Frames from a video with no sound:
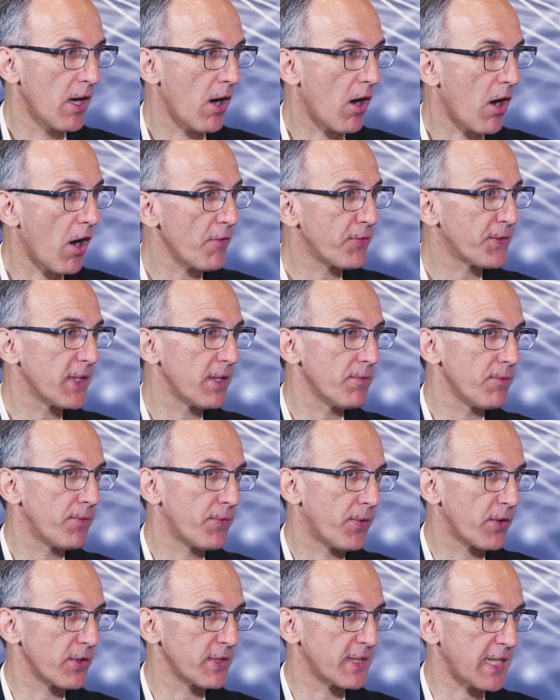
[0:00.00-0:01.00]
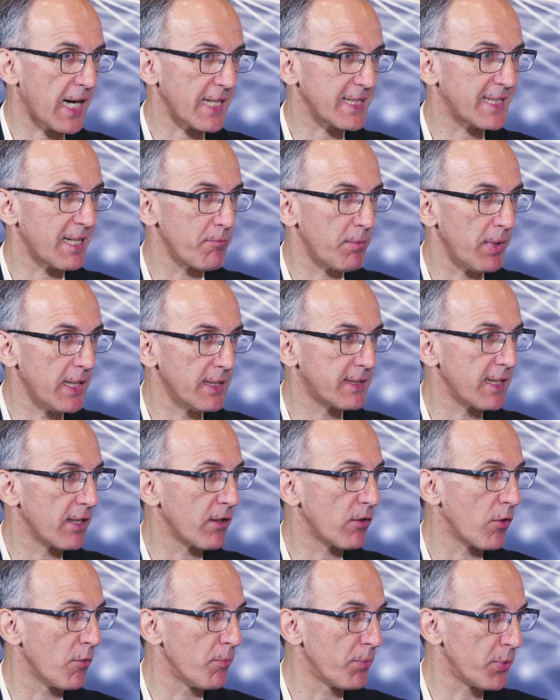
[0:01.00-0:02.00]
Often for tractability
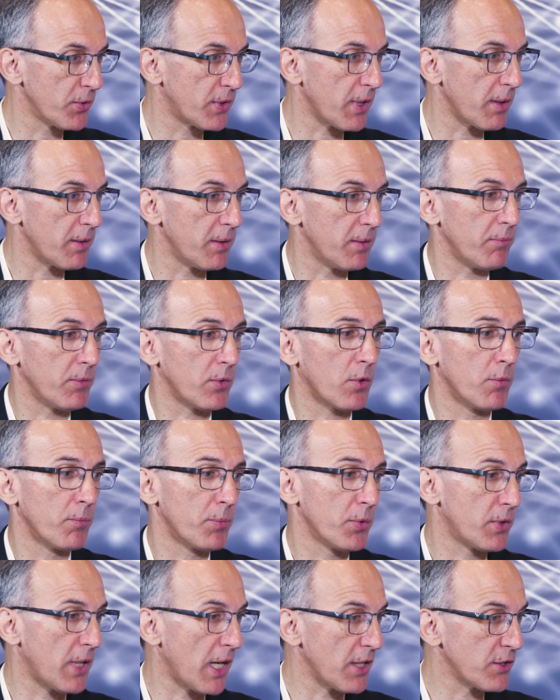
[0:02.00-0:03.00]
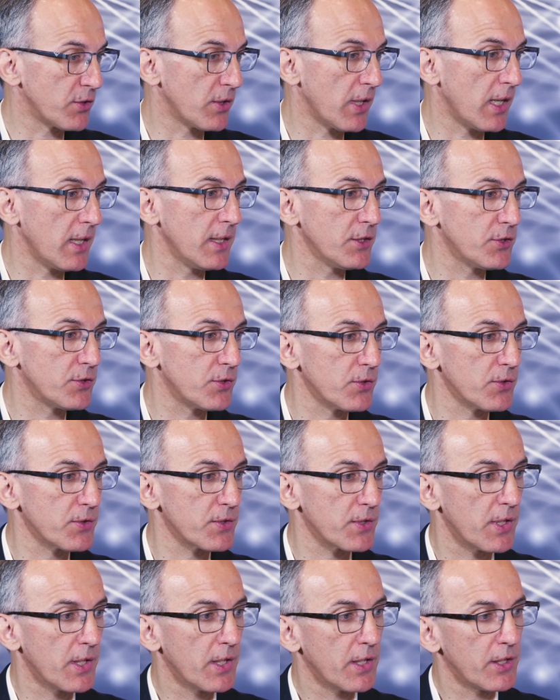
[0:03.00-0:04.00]
and computa computational
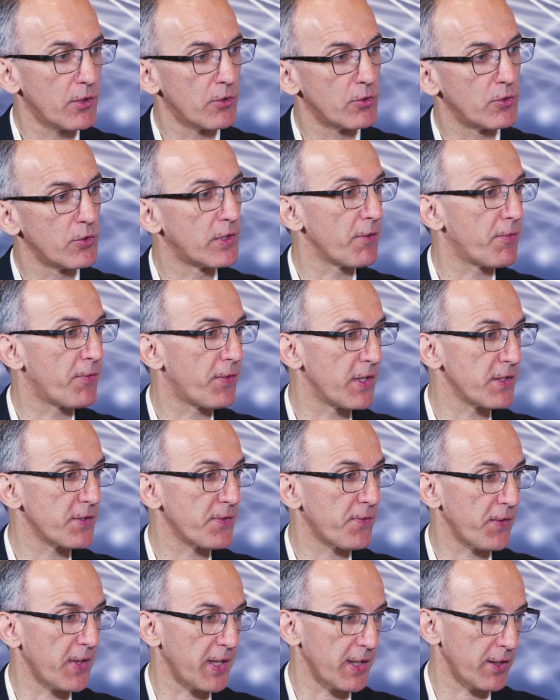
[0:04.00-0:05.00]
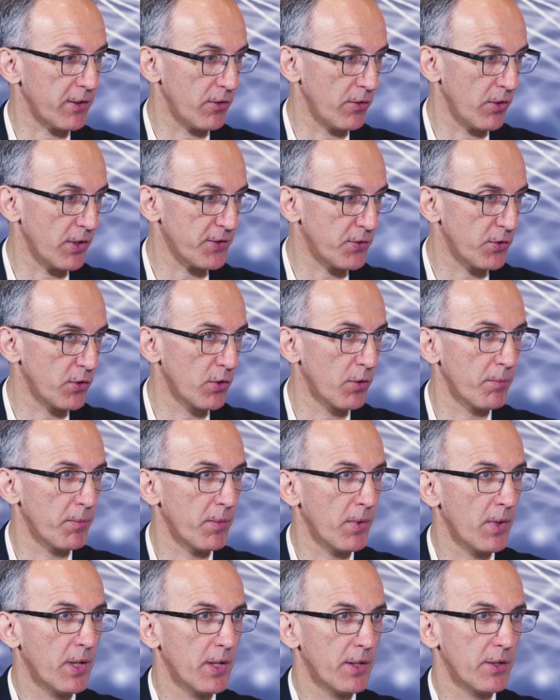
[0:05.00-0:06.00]
issues, you do the first thing. You
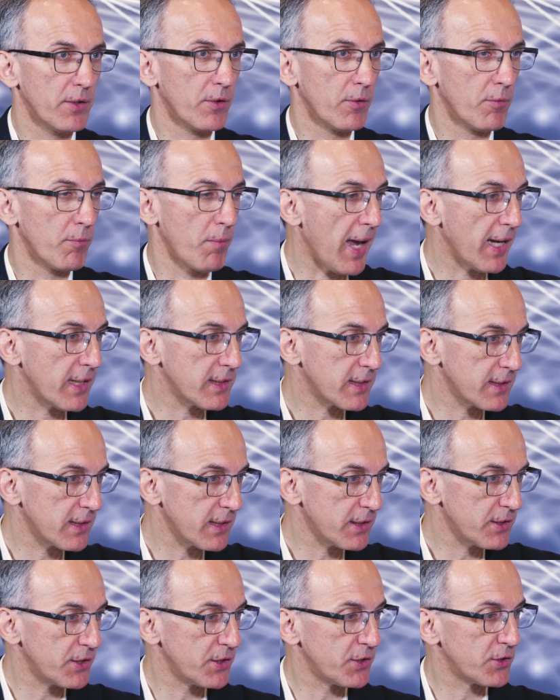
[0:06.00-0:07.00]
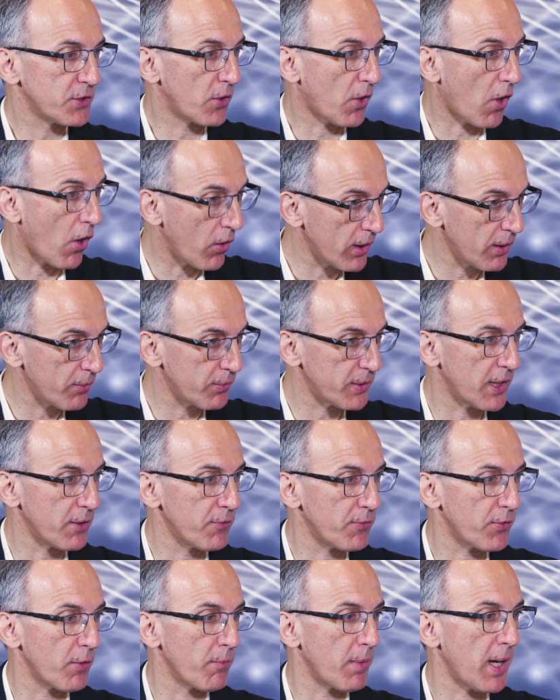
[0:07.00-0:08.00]
assume you make the decision only with the
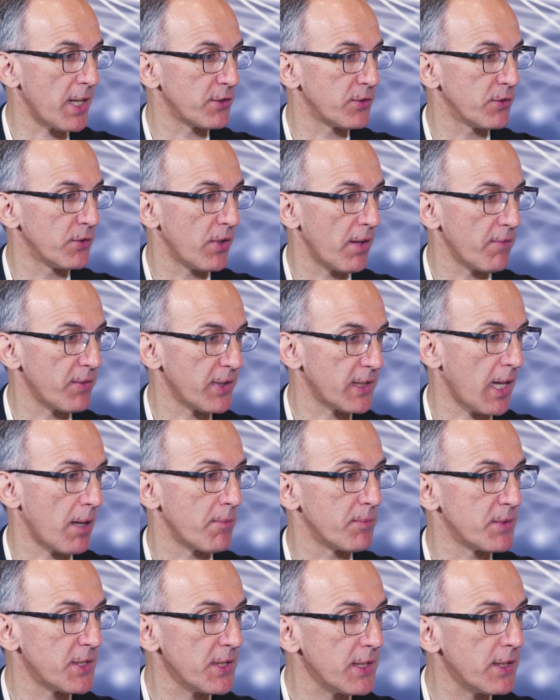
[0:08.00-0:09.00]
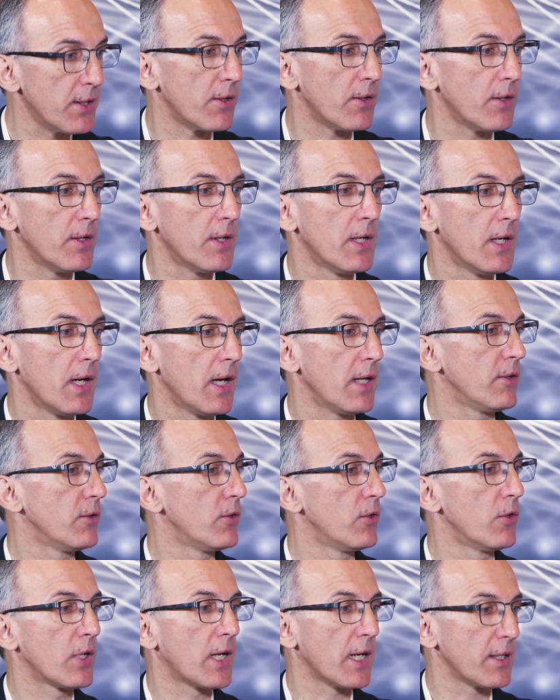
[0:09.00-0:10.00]
information you have at time zero and
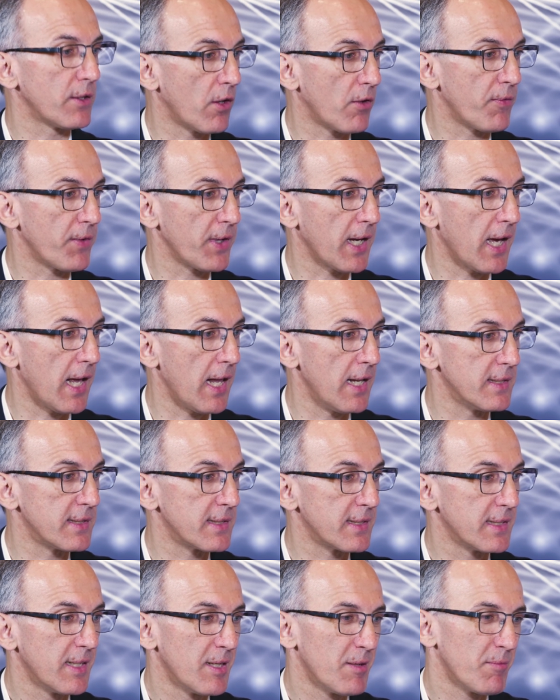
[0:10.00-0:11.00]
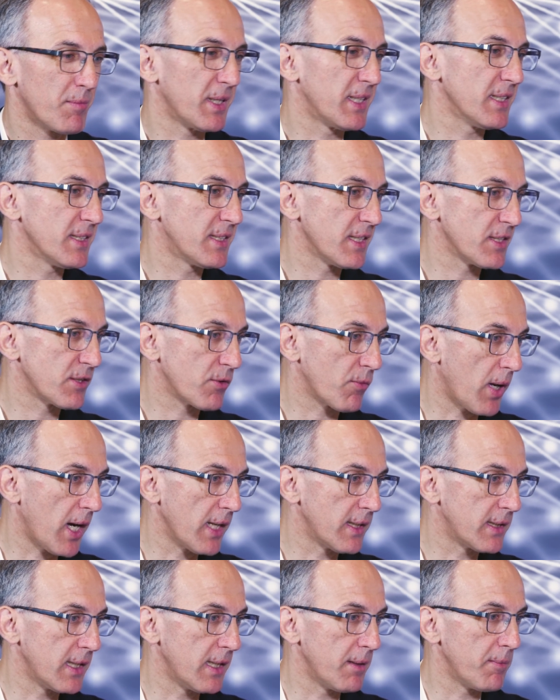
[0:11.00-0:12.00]
you look at nothing else. But this is
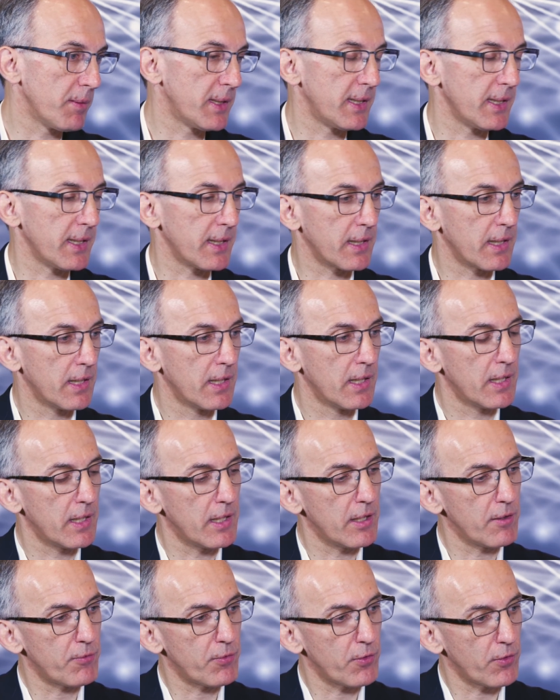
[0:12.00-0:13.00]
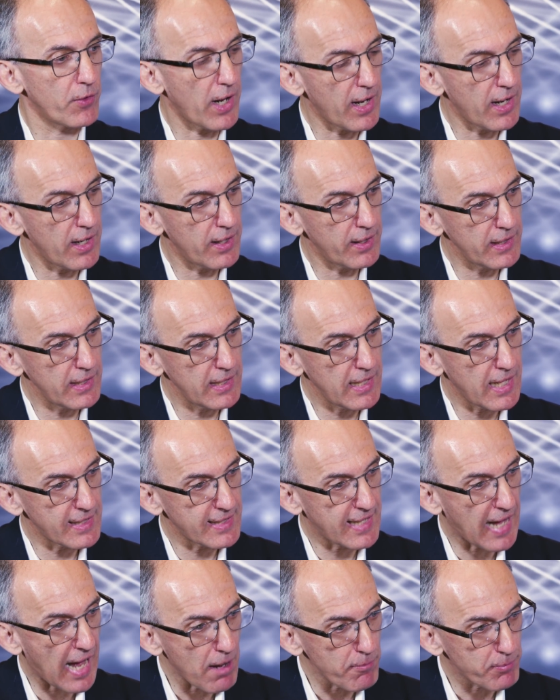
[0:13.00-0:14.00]
quite limiting if you re really
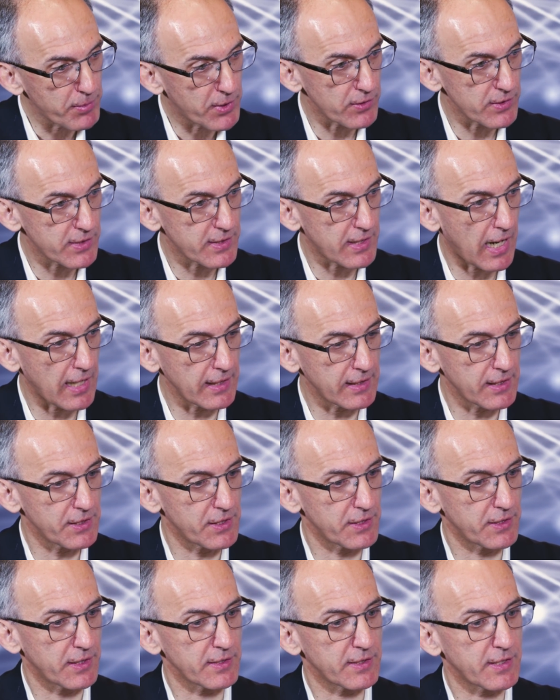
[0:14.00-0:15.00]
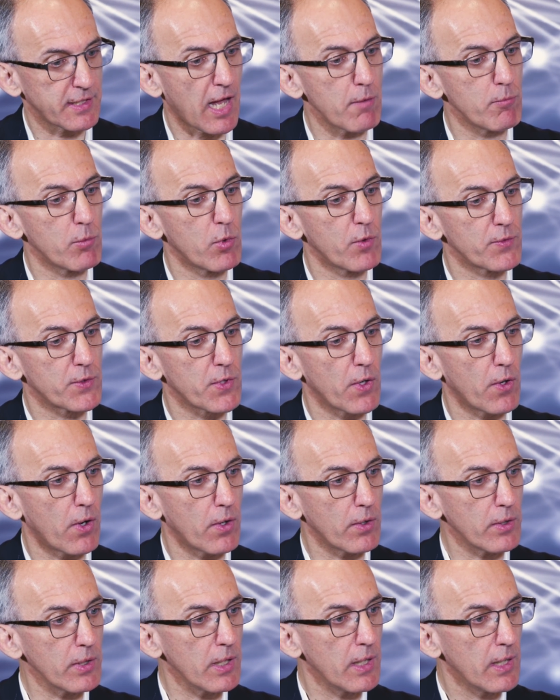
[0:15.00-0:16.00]
adapt your strategies as time moves
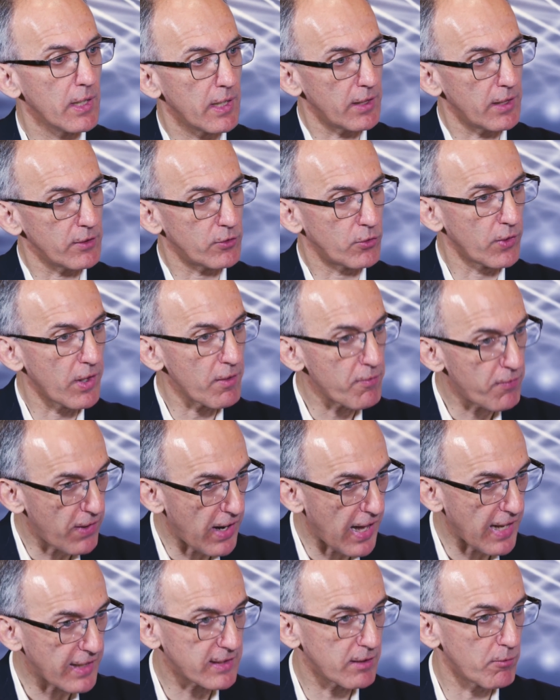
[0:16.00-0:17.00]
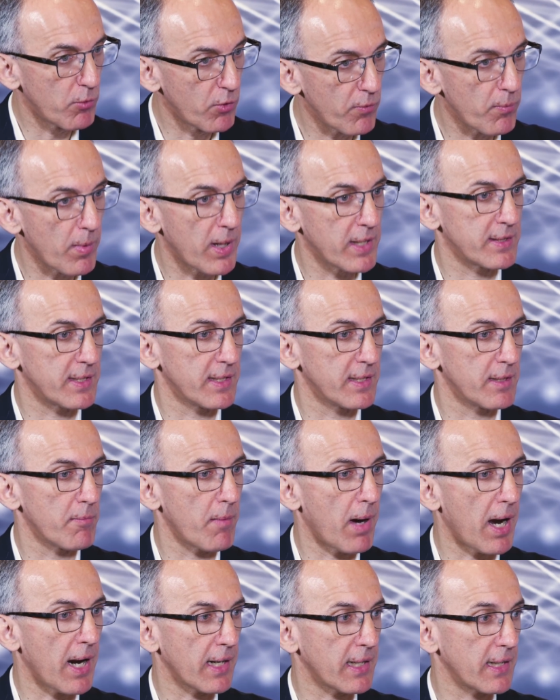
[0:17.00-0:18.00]
on to reflect the movements in the
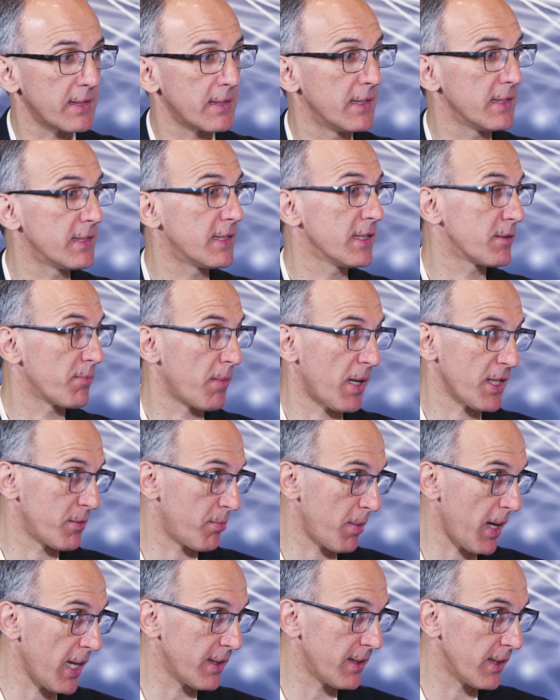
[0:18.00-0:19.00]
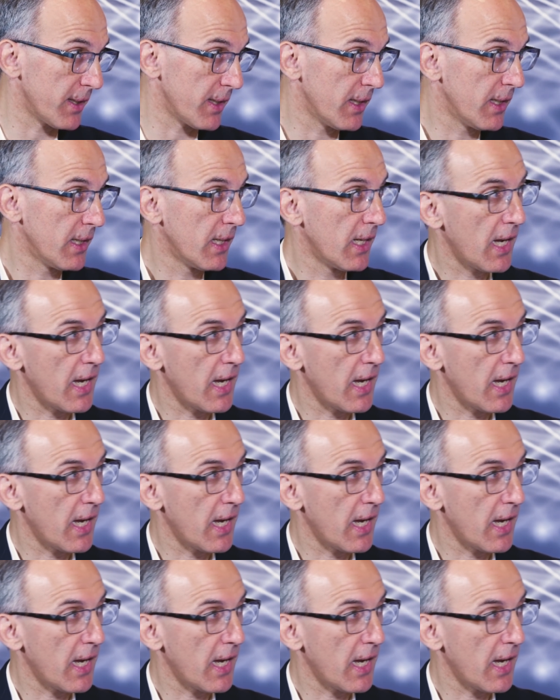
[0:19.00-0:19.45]
market, this is much better.